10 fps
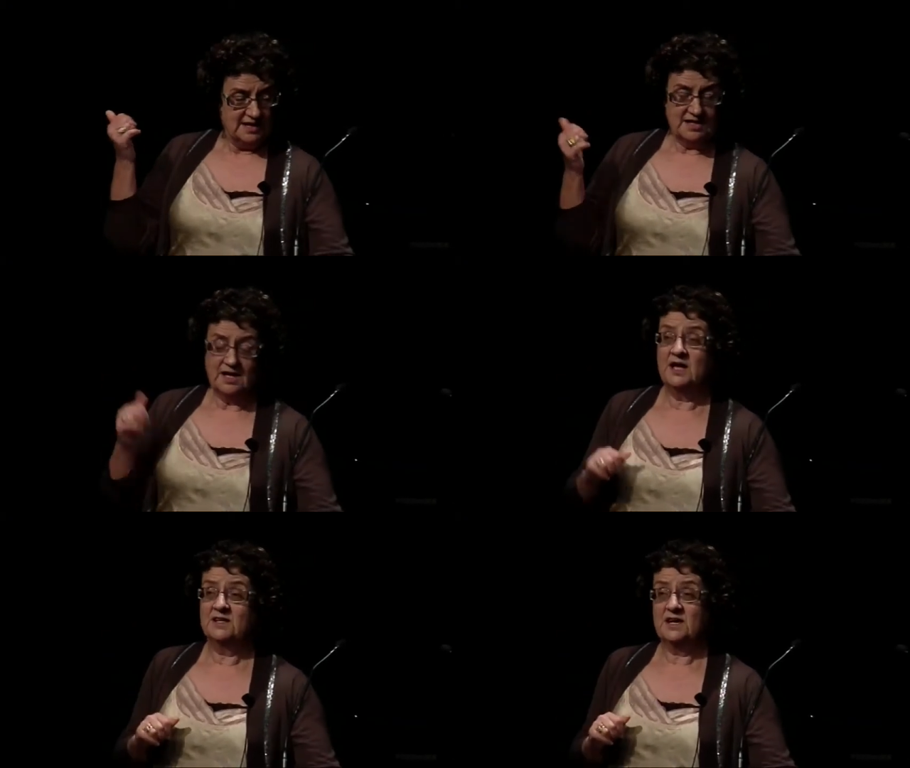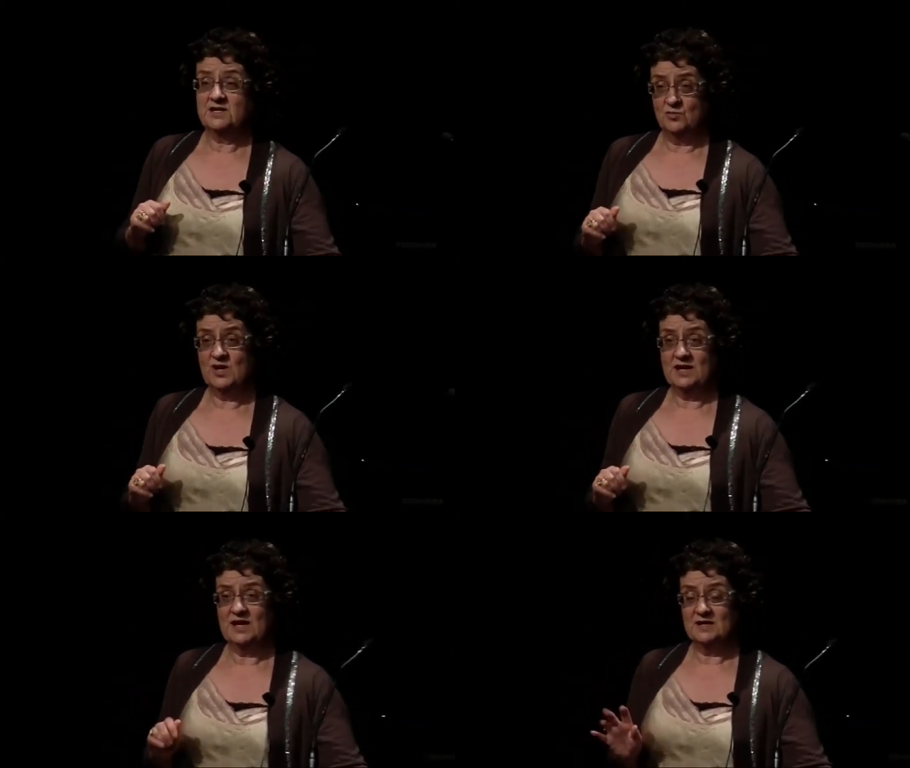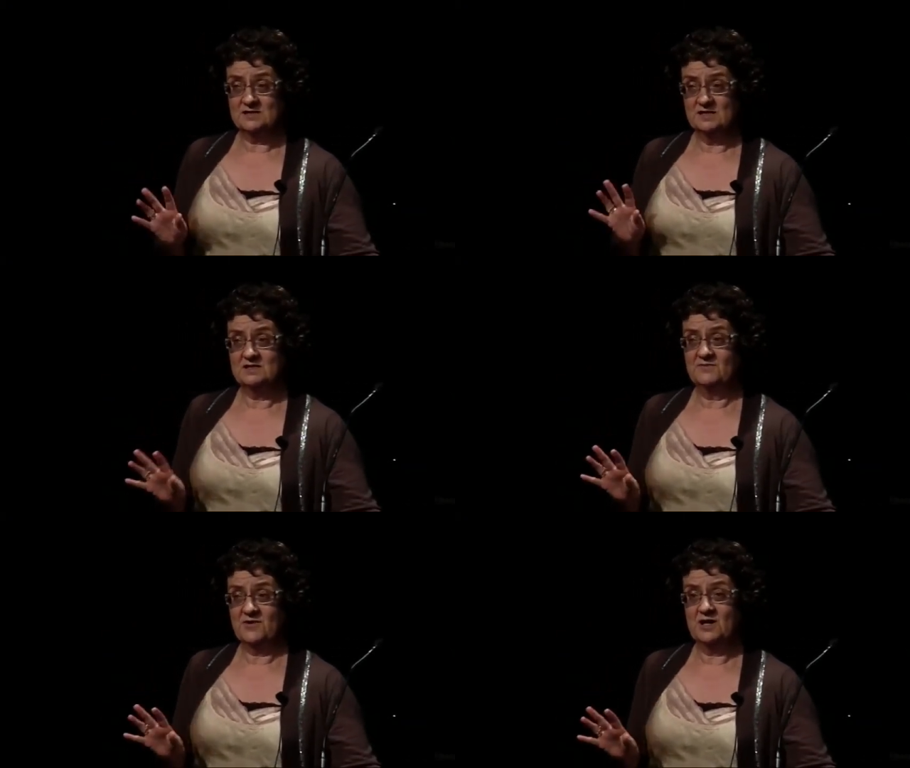a data warehouse
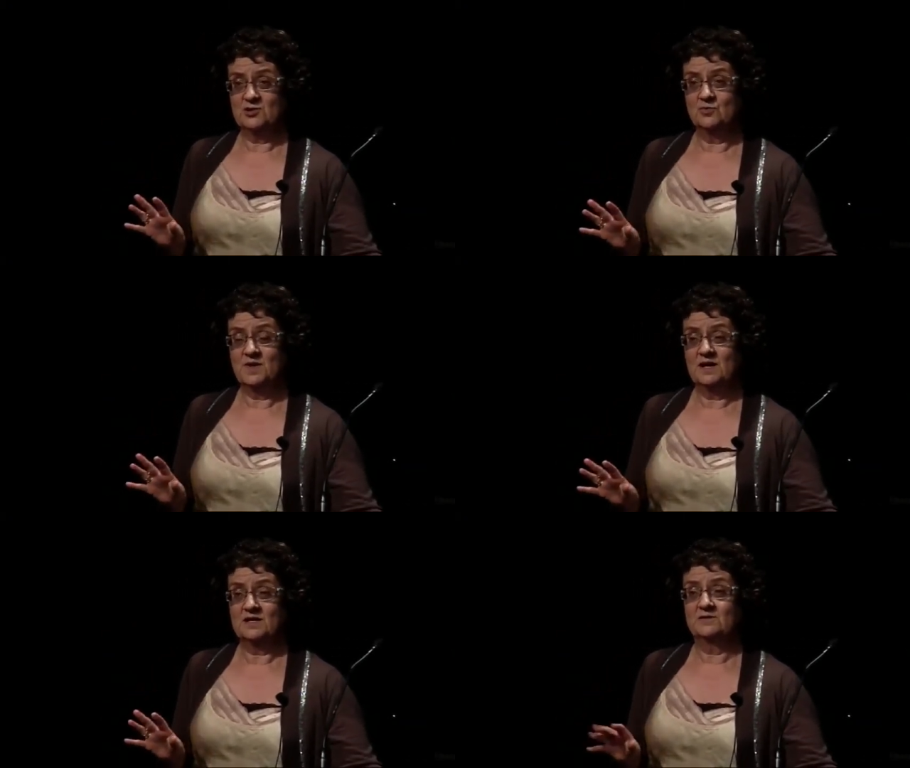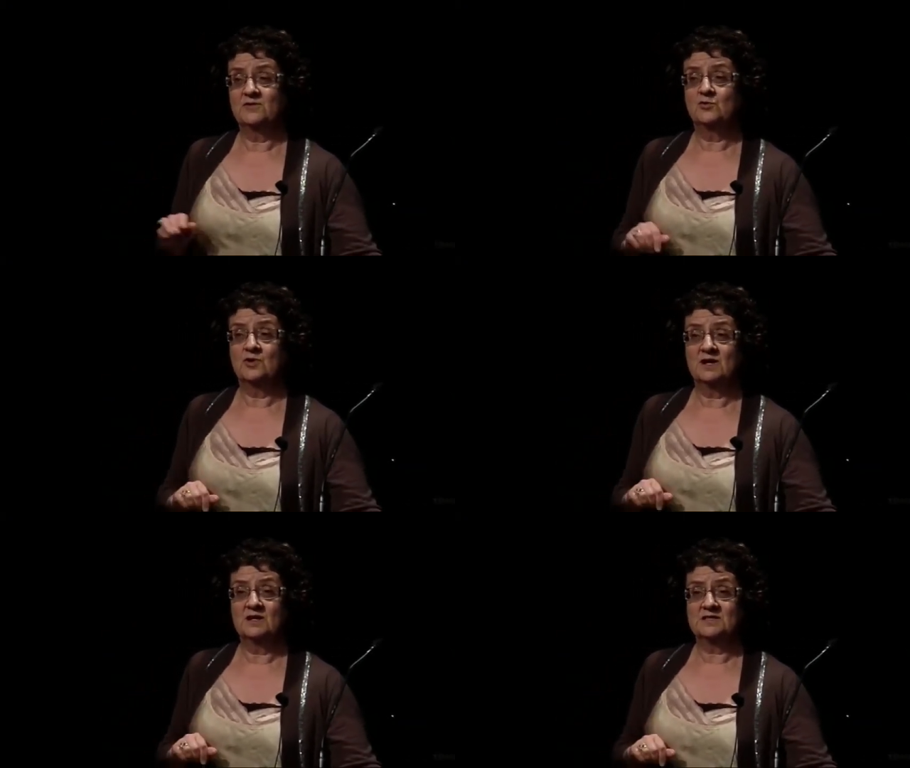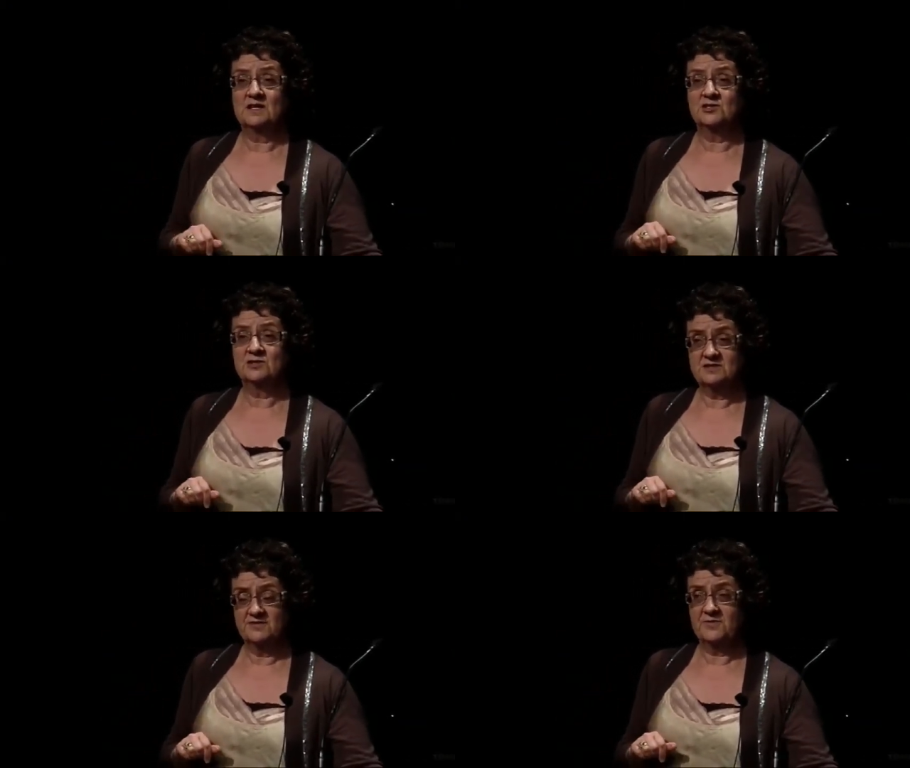is a vital part of an
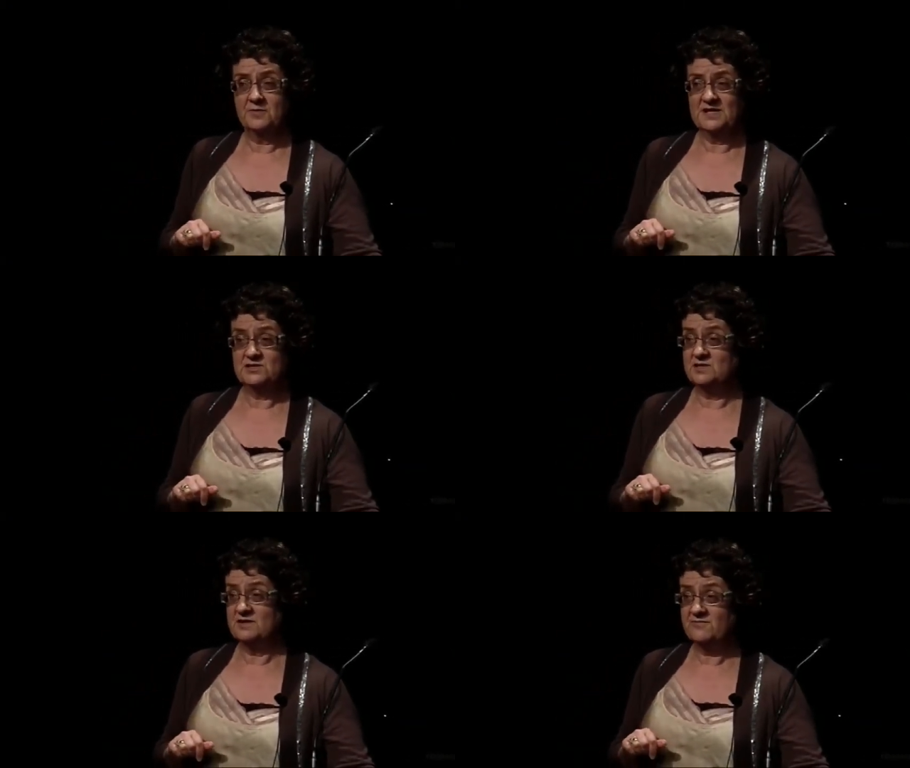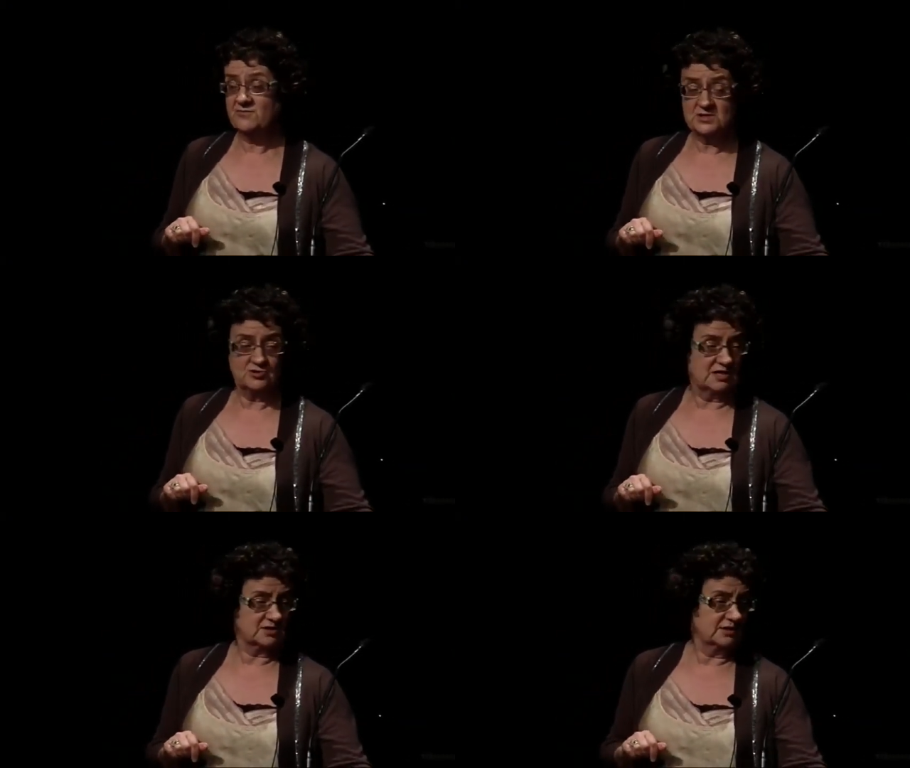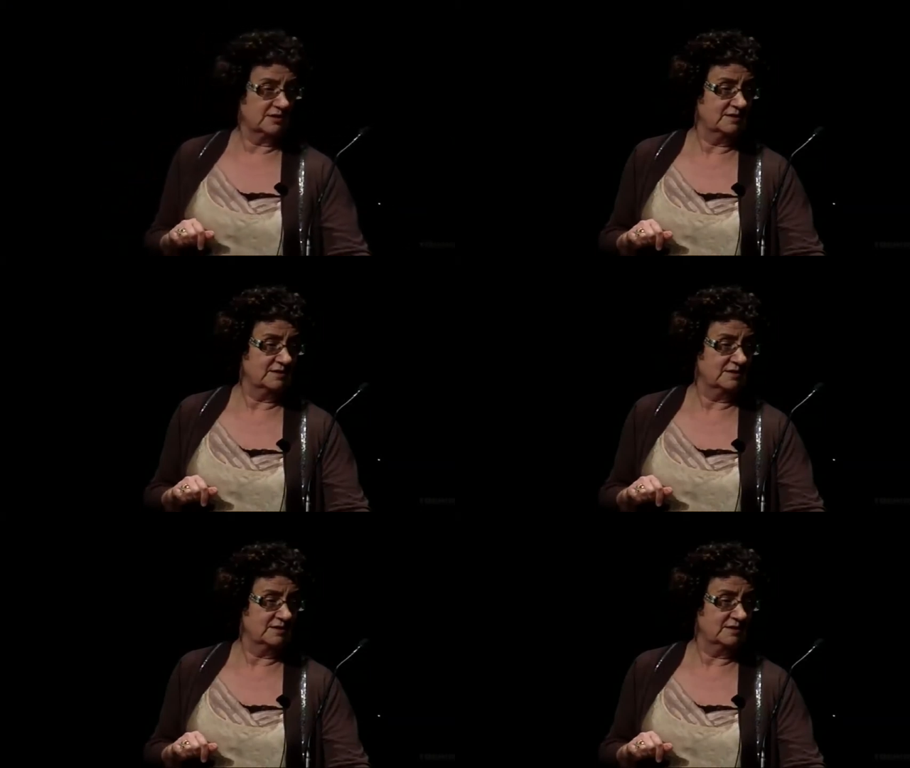organisation's information infrastructure.